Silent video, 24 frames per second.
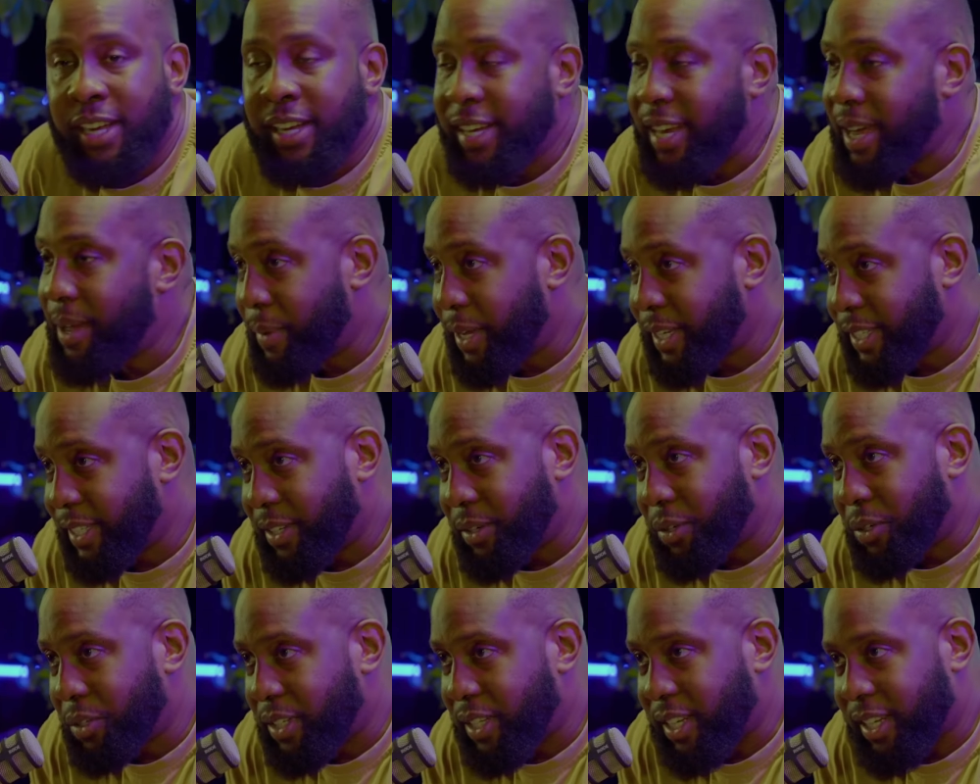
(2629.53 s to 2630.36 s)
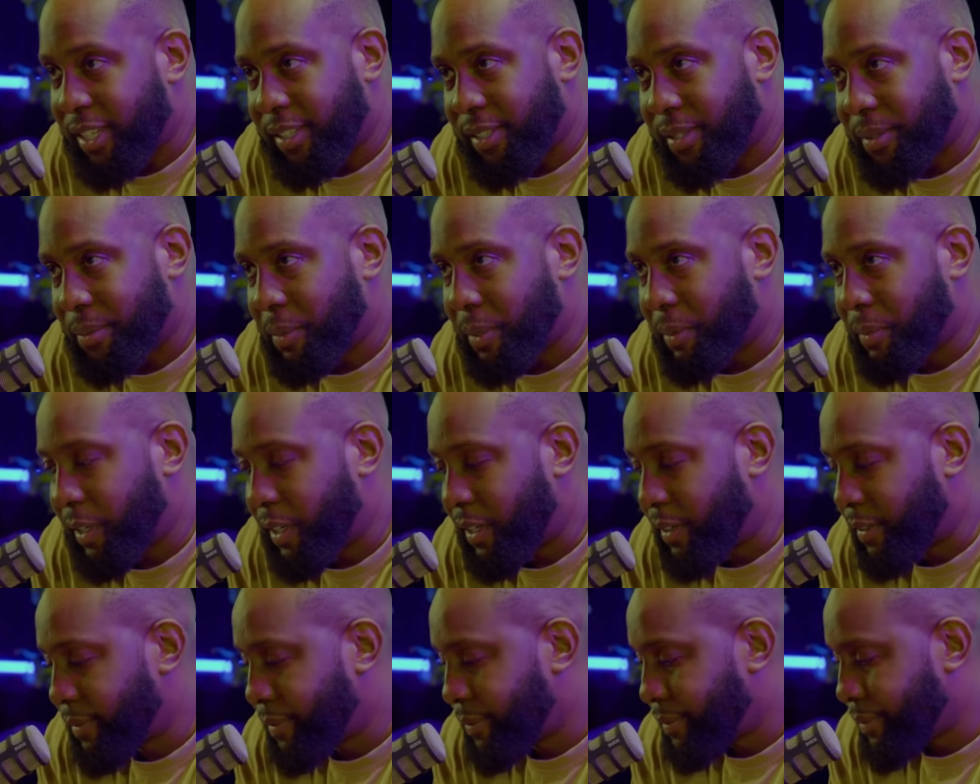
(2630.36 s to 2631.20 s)
That makes zero sense to me, man.
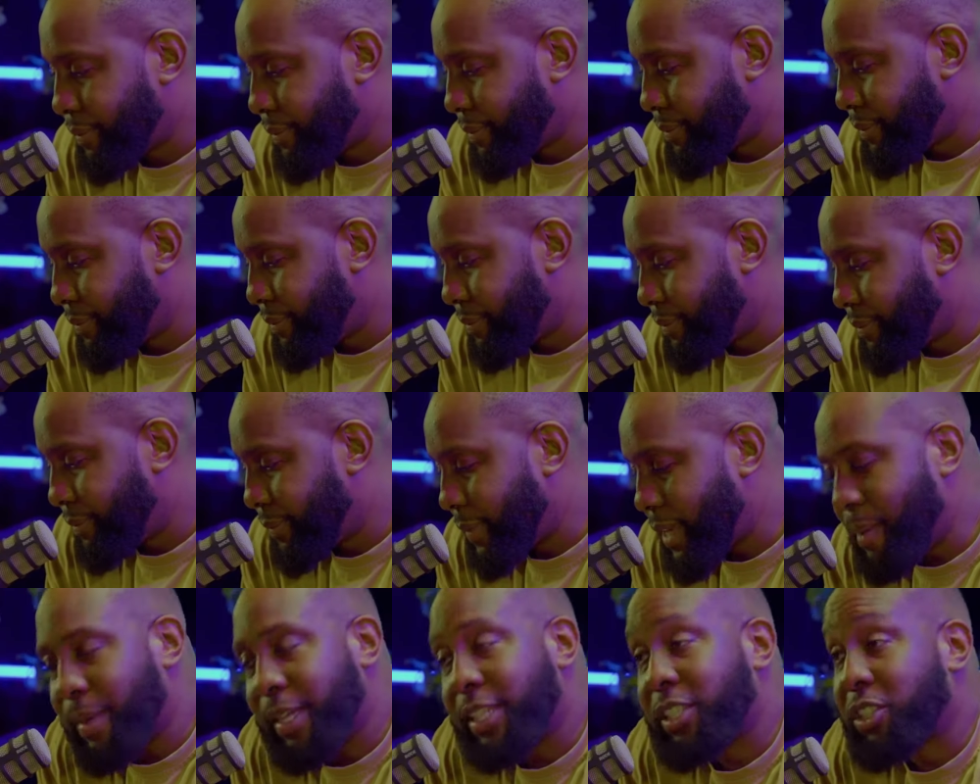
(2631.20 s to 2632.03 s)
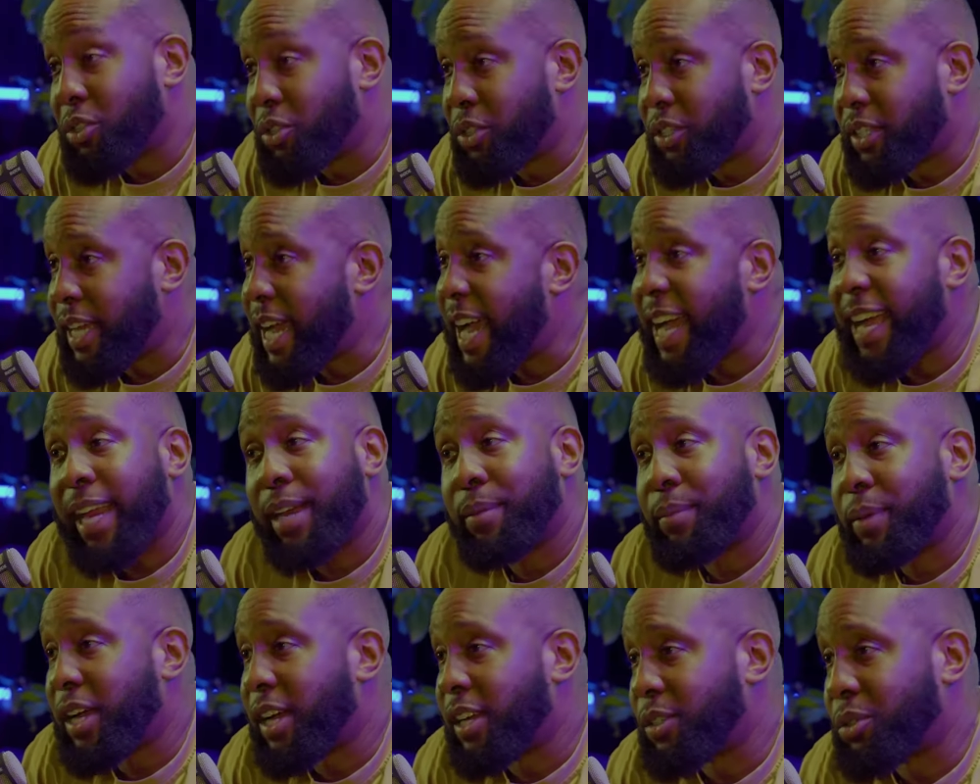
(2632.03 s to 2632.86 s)
That makes zero sense. I got to
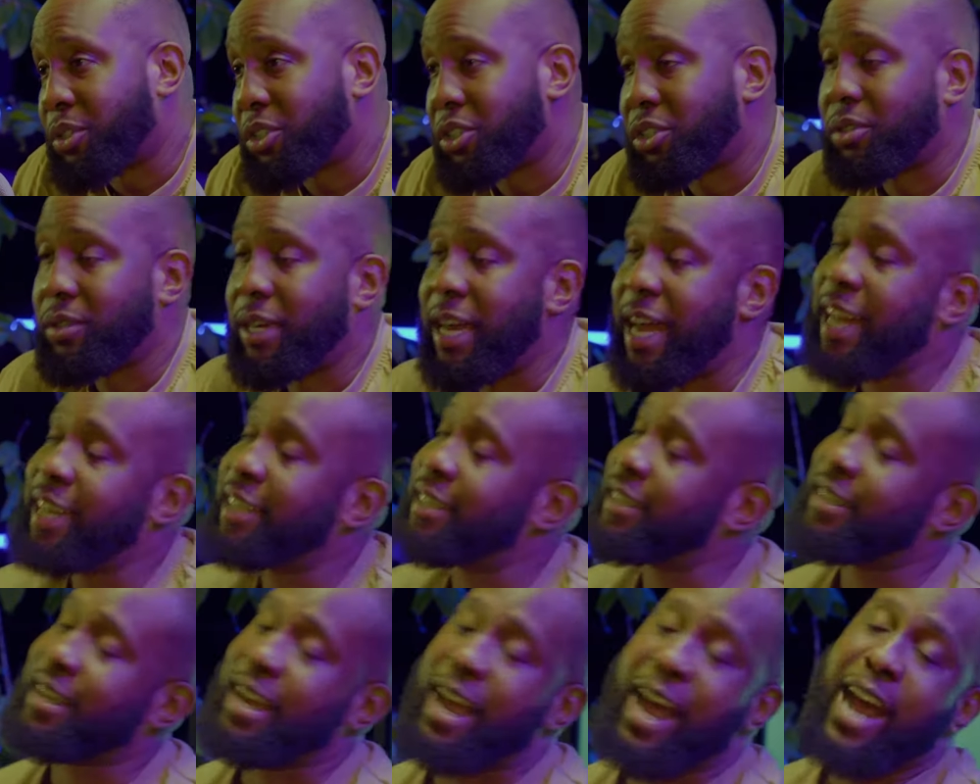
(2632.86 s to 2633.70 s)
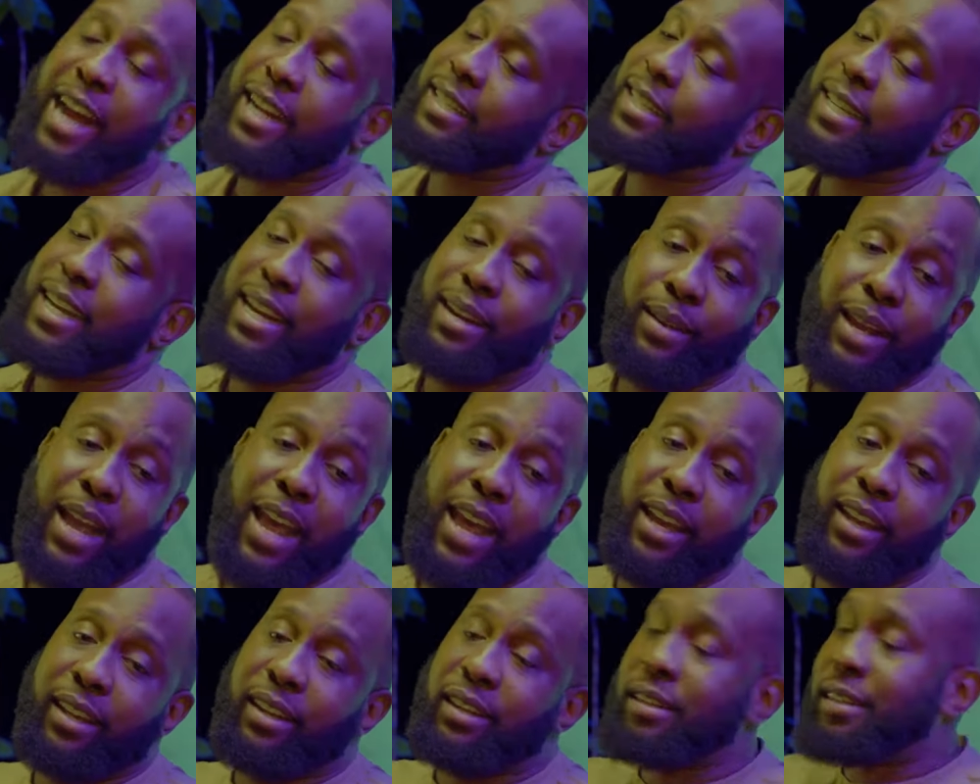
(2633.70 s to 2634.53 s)
be honest with you. I just, I just got to.
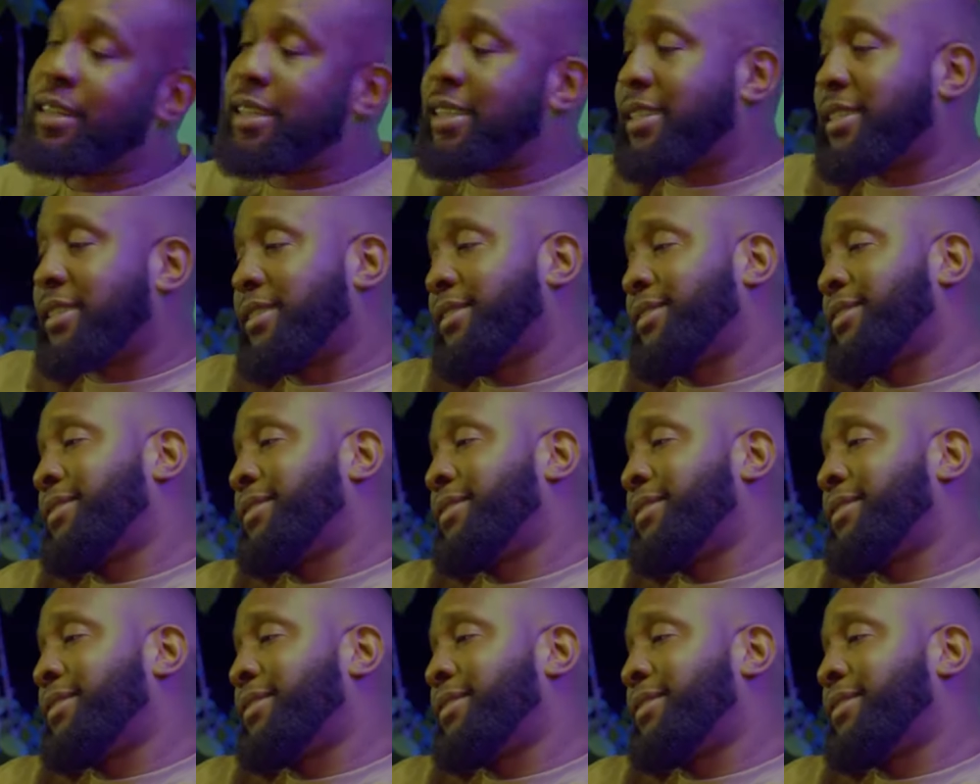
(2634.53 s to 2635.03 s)
Hey, listen.